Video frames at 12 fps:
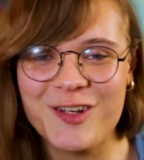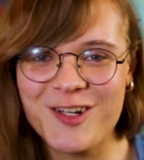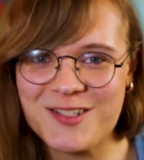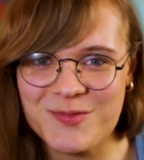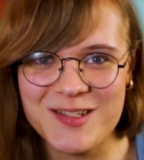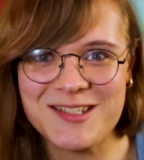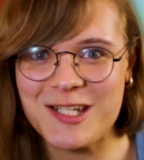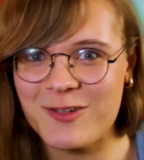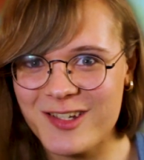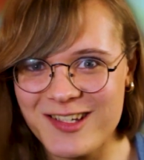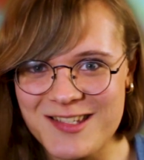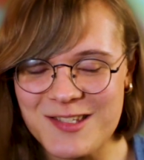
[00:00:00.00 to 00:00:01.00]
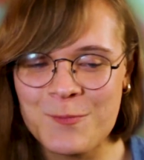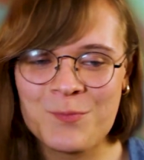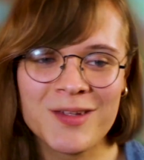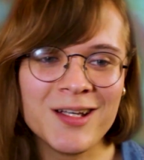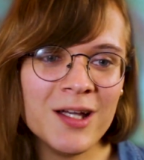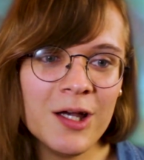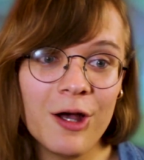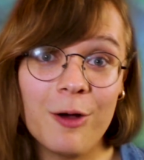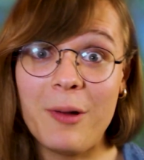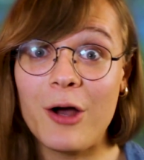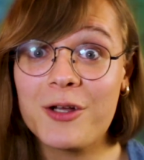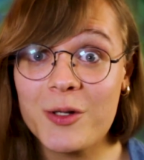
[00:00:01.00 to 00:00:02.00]
fears and misgivings
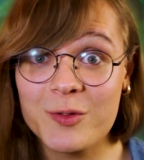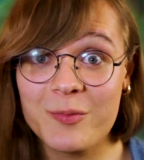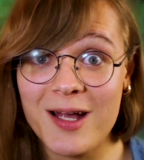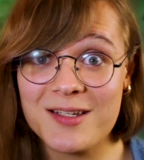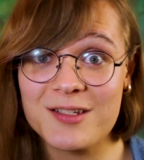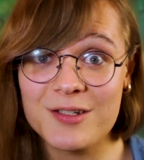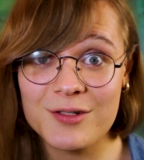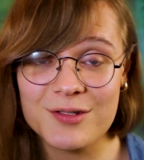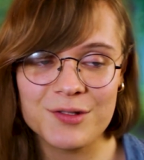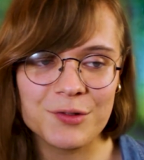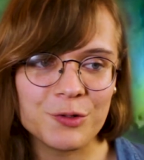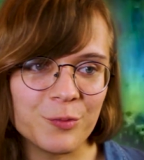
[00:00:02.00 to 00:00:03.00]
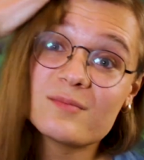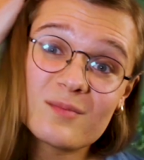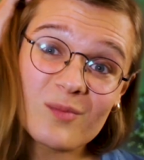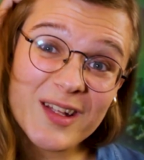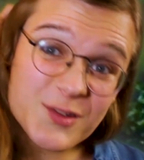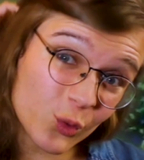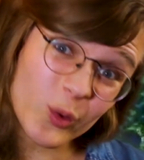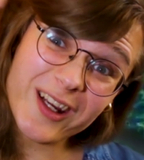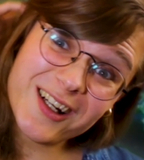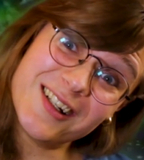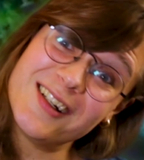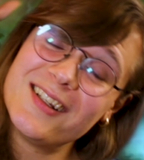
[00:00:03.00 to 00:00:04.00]
about coming back to YouTube. It's
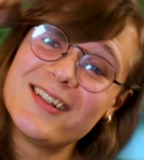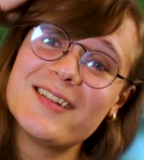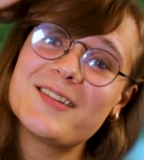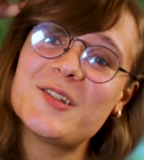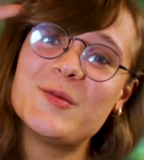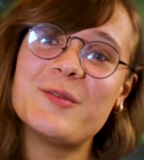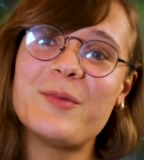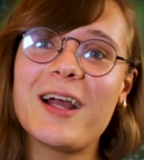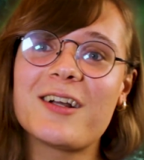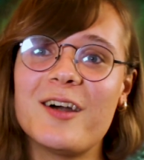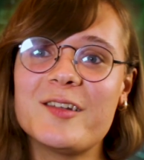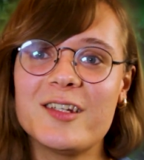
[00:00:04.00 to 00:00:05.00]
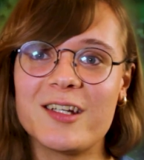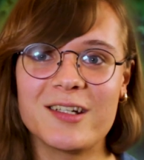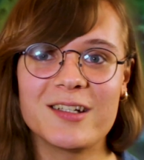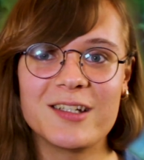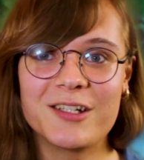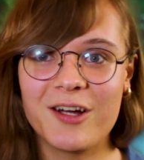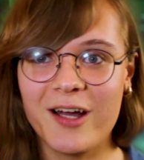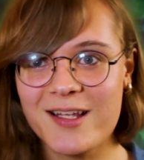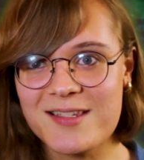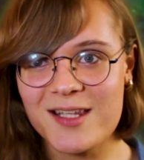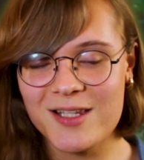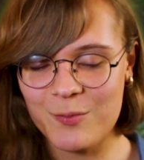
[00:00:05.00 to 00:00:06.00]
weird to be back on here. You know, I
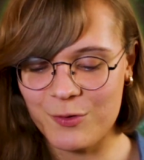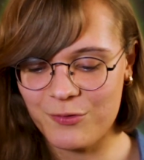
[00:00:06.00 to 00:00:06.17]
said that